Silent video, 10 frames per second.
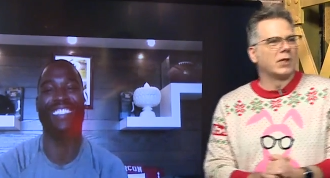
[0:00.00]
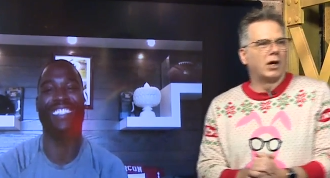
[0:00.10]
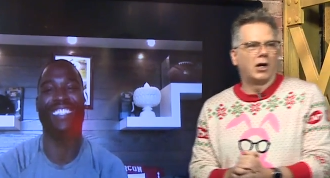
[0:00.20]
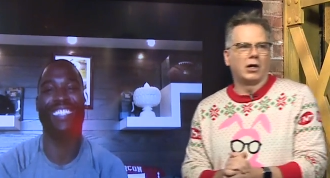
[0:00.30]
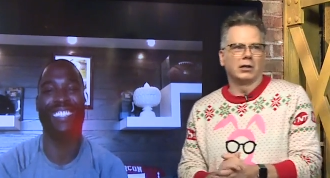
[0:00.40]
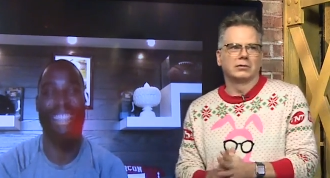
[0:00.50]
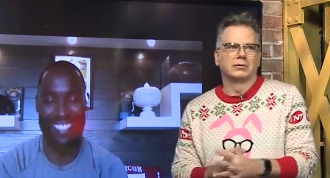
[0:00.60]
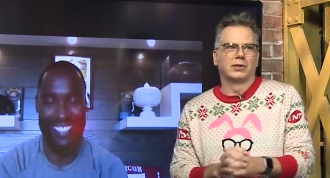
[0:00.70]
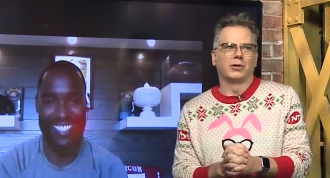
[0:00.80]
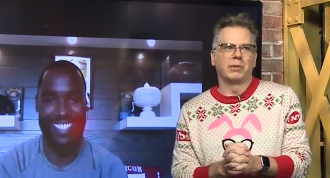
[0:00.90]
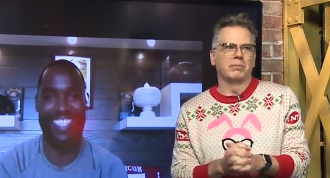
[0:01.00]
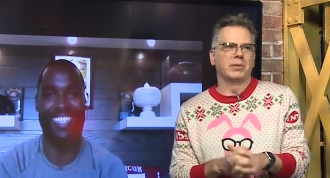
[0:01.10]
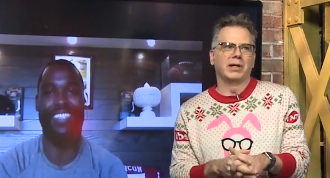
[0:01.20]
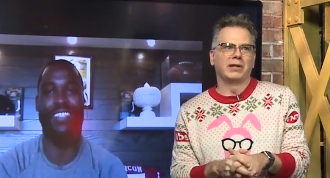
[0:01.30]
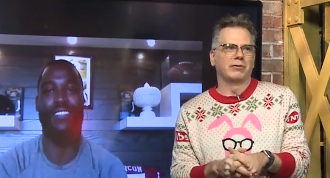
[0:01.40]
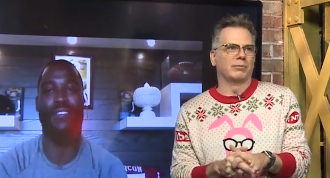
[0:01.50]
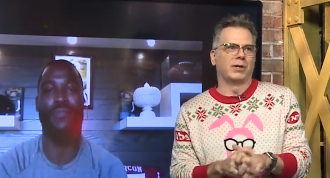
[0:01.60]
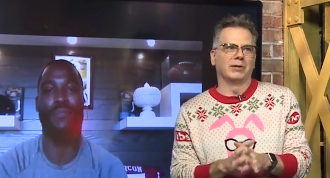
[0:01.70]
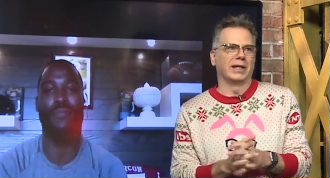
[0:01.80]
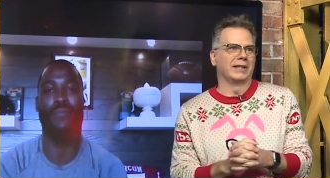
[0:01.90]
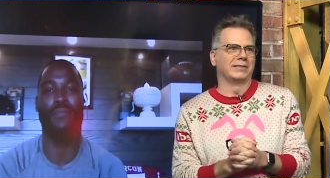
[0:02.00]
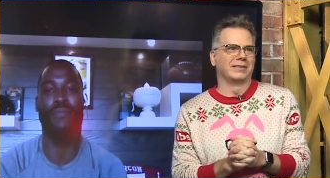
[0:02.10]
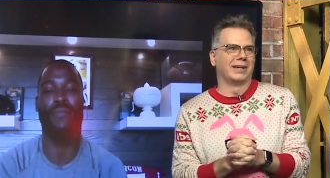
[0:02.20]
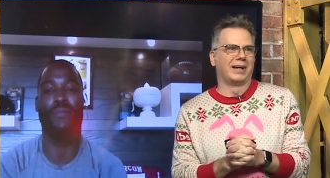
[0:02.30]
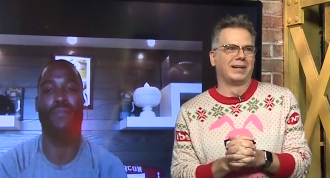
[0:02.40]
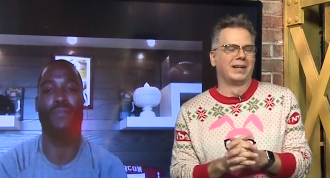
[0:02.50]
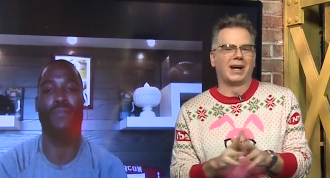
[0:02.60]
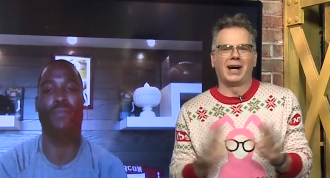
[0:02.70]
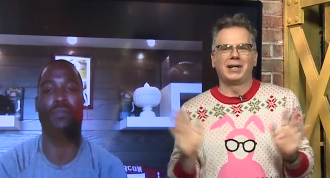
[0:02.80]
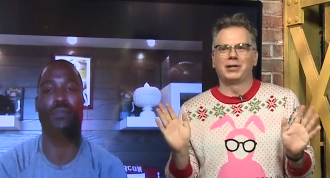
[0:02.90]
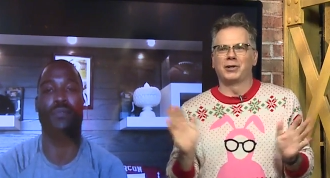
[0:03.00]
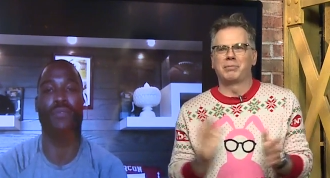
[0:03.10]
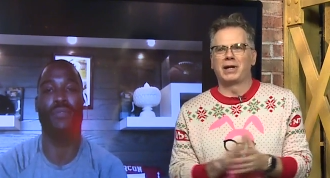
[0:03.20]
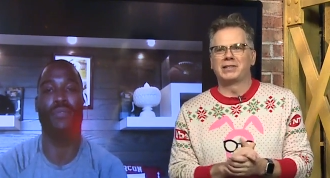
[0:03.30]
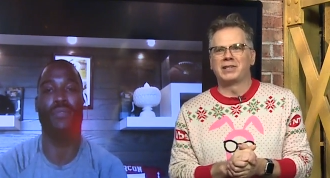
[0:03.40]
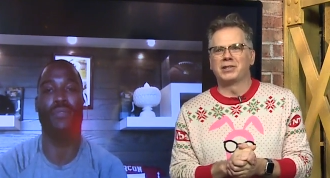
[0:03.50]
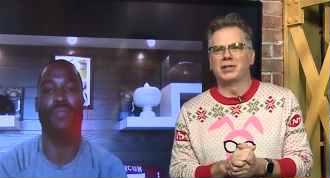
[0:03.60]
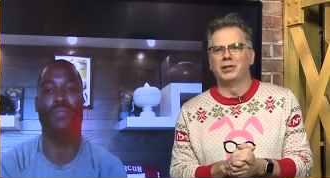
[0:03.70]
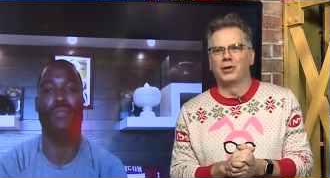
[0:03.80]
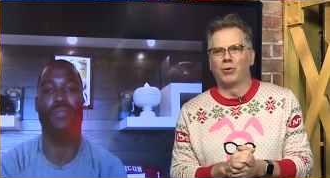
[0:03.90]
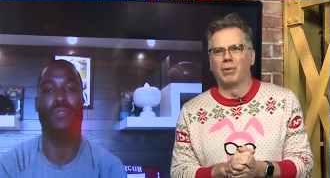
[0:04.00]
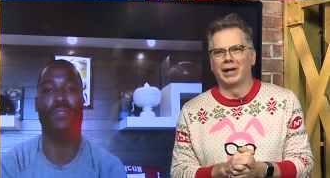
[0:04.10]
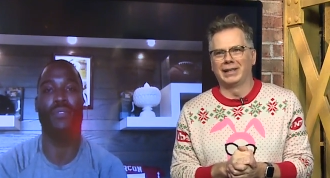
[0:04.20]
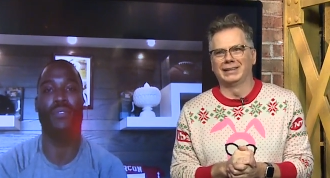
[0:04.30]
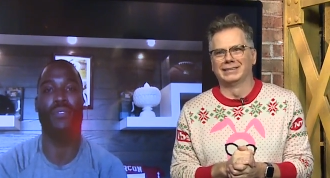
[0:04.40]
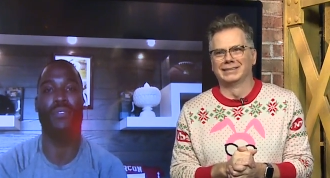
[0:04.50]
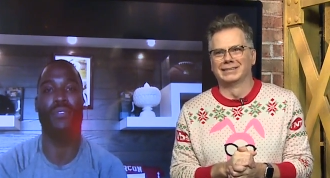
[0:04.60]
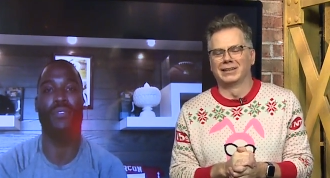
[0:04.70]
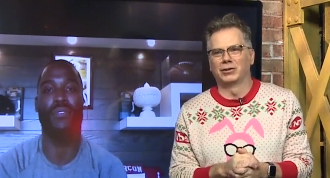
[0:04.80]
Speaker 1: Oh, it's going to be a big football day. I ain't going to pay attention to nobody. I, I didn't